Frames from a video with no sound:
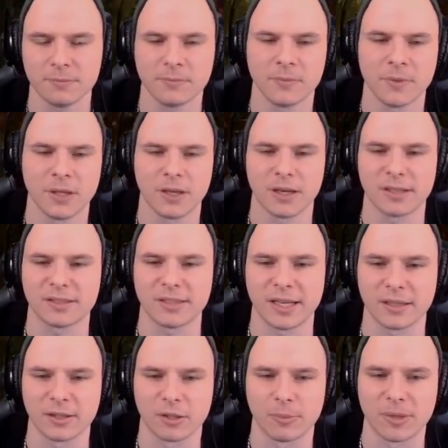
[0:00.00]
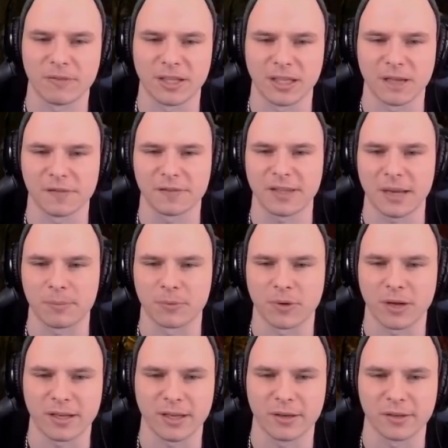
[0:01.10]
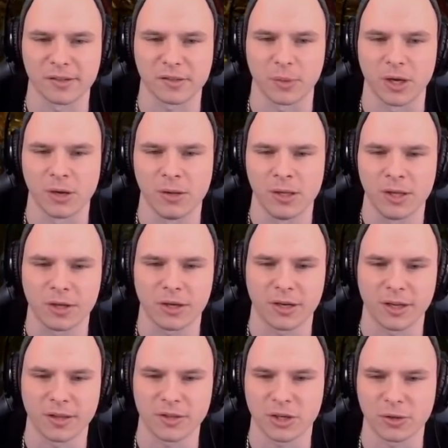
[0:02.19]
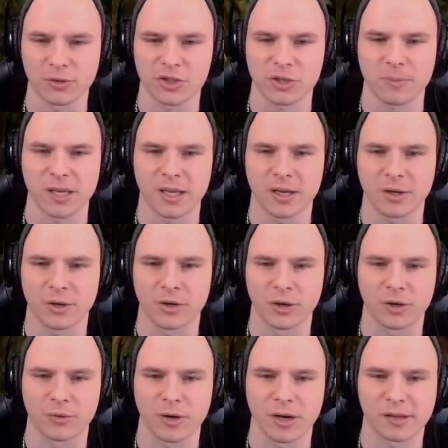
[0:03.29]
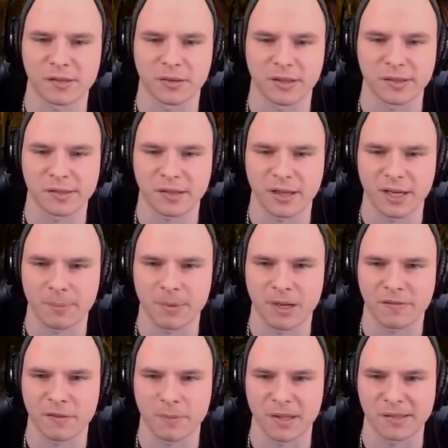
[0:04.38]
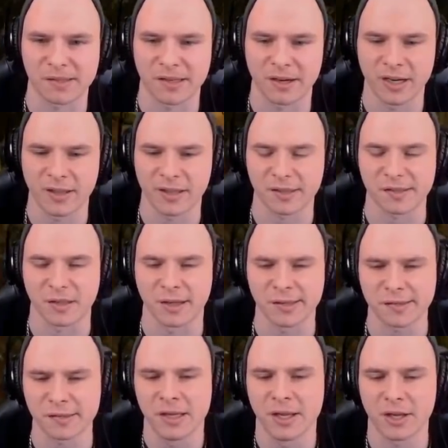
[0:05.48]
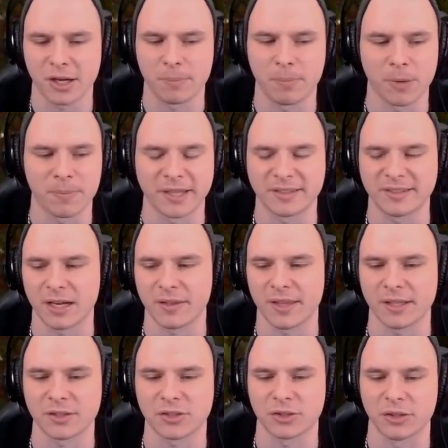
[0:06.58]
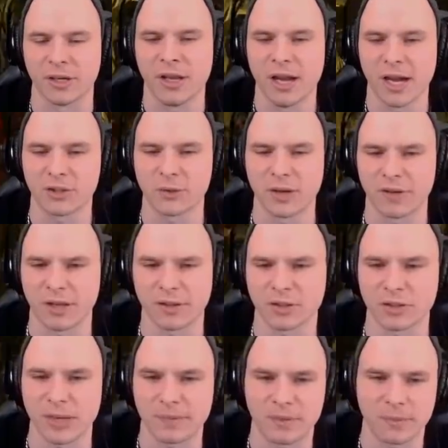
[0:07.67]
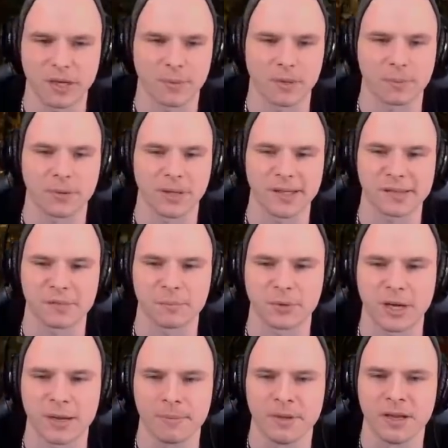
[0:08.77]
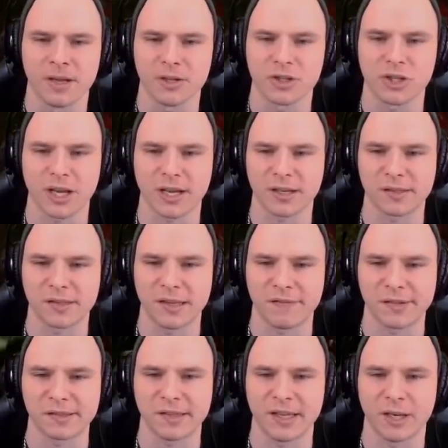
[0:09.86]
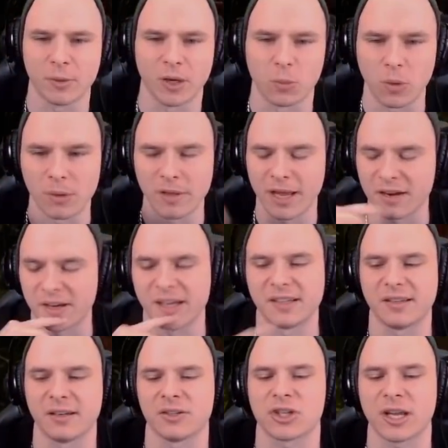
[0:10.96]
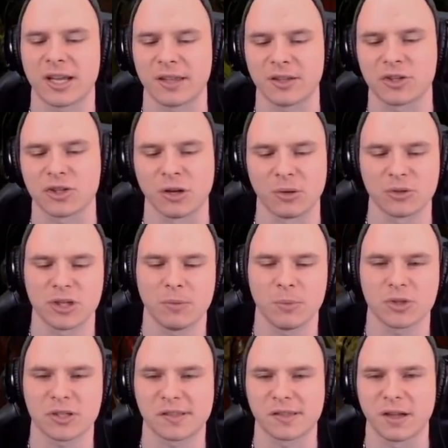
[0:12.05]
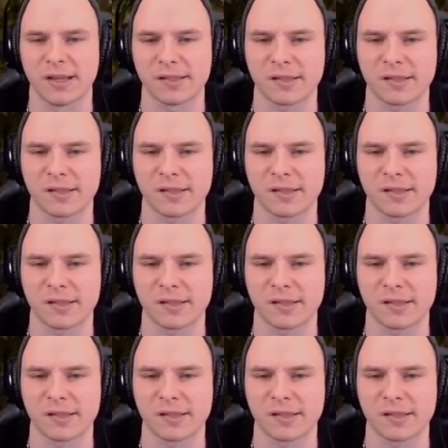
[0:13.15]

Gonna take a little bit of a love tap right here as well. Got another jungle gym here. Got no grass on this side apart from in this area. That's nice. Gonna pop that down there too. I do have another trap to be able to place and prep. Check it to see if I see anyone. One area didn't check at the jungle gym, which is nice.